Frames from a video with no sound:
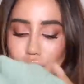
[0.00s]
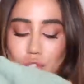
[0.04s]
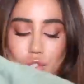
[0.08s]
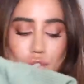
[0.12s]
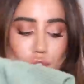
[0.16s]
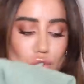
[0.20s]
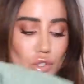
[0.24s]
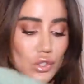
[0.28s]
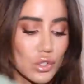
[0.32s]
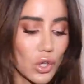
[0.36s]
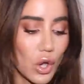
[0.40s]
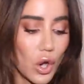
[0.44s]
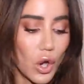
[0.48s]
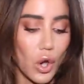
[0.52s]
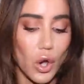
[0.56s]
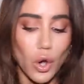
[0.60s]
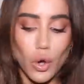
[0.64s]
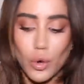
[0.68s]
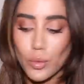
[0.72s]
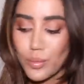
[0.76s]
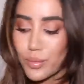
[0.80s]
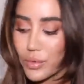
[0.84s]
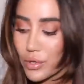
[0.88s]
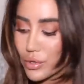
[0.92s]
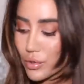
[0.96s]

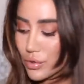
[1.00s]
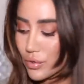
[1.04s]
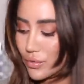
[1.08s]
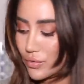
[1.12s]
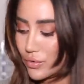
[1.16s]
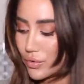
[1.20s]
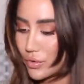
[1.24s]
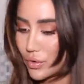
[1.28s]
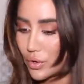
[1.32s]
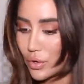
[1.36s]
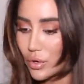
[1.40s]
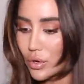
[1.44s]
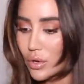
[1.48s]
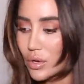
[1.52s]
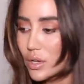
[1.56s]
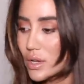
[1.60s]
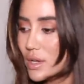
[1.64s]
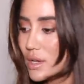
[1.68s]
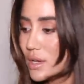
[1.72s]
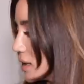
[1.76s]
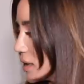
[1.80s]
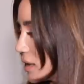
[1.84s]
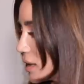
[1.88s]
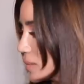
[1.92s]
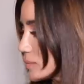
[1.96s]
So beautiful.
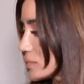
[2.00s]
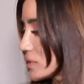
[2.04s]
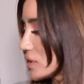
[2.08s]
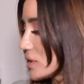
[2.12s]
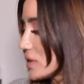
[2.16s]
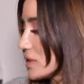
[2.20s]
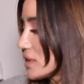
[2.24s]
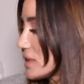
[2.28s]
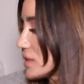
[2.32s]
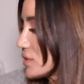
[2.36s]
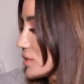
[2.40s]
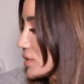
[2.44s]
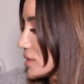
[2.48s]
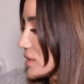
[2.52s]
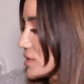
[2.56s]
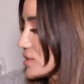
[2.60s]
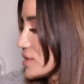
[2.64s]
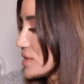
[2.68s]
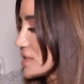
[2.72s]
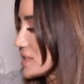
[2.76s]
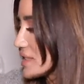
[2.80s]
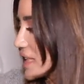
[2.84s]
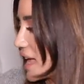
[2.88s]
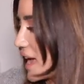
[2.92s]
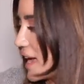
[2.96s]
I'm gonna need to
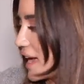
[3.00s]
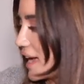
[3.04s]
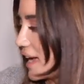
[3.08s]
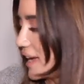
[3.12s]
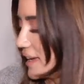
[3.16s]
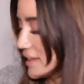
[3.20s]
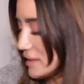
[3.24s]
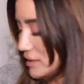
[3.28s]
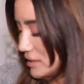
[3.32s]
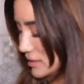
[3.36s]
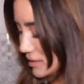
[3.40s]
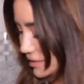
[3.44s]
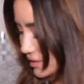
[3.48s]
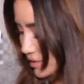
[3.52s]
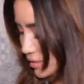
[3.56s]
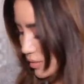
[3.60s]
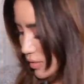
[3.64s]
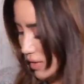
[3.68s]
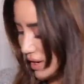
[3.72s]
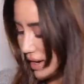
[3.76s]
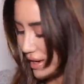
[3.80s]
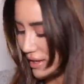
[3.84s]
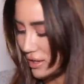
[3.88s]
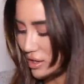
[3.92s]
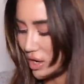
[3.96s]
understand
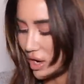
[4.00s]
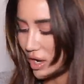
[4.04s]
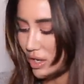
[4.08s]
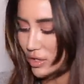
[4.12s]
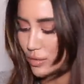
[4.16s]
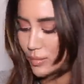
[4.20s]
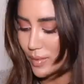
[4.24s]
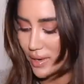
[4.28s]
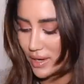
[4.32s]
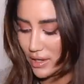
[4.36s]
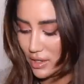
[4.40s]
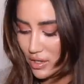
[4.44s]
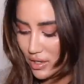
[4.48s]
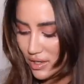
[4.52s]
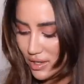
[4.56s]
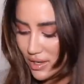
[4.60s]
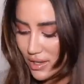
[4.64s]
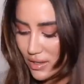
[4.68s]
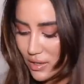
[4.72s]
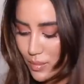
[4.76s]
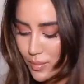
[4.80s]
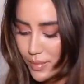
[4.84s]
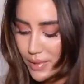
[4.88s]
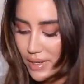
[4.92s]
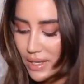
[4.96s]
what I got, but I got
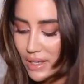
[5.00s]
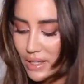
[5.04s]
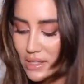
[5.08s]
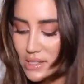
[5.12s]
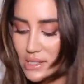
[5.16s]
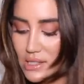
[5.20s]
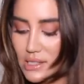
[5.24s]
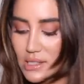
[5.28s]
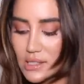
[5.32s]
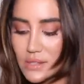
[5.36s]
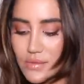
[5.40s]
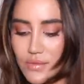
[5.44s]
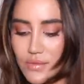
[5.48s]
another piece